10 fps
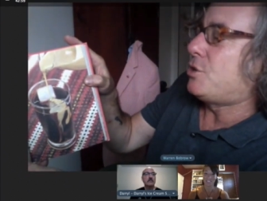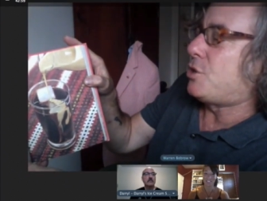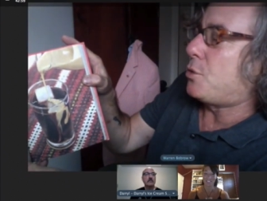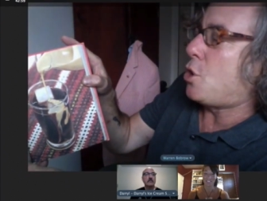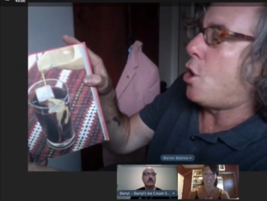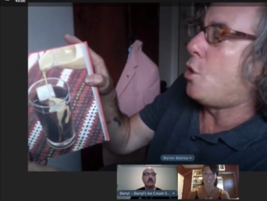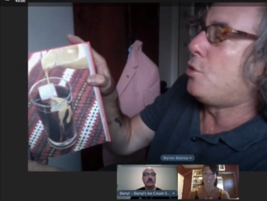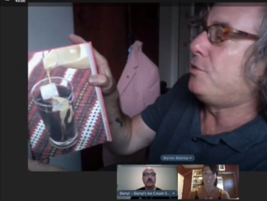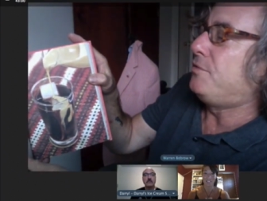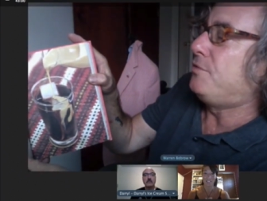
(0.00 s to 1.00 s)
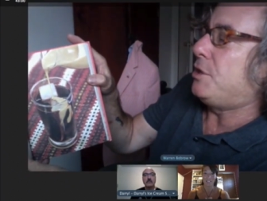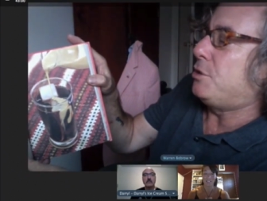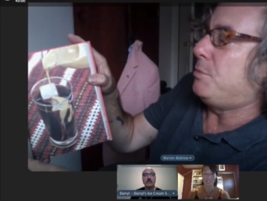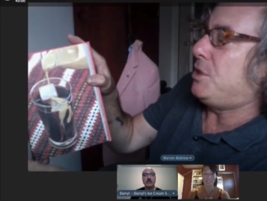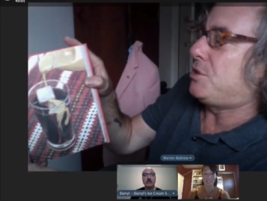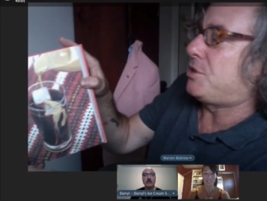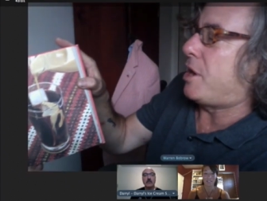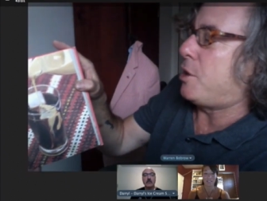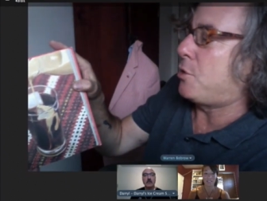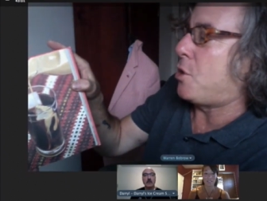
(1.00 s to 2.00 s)
So cold
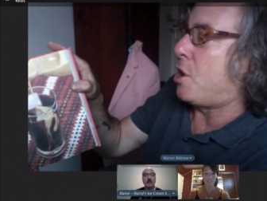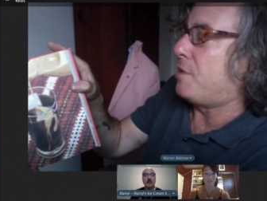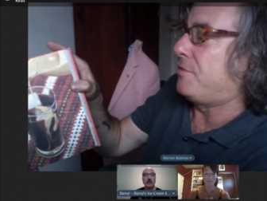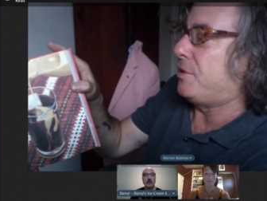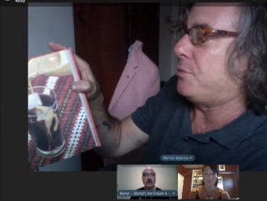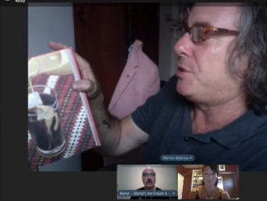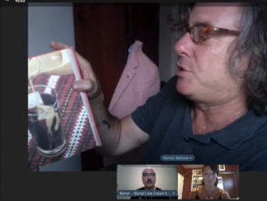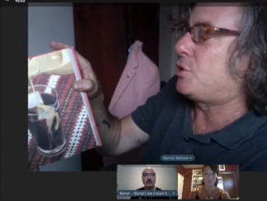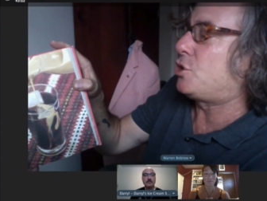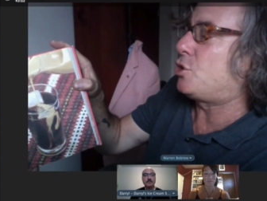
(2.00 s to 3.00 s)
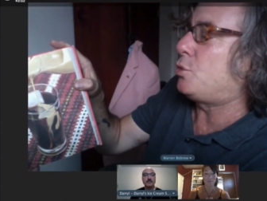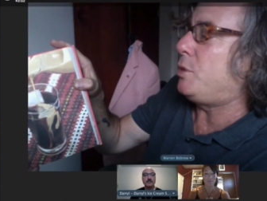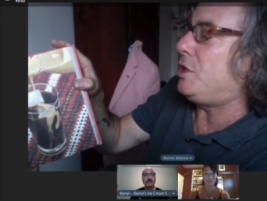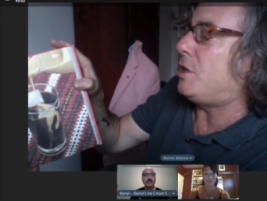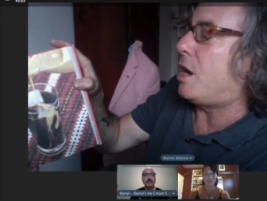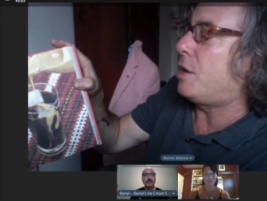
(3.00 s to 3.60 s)
Vietnamese-style coffee with its sweet,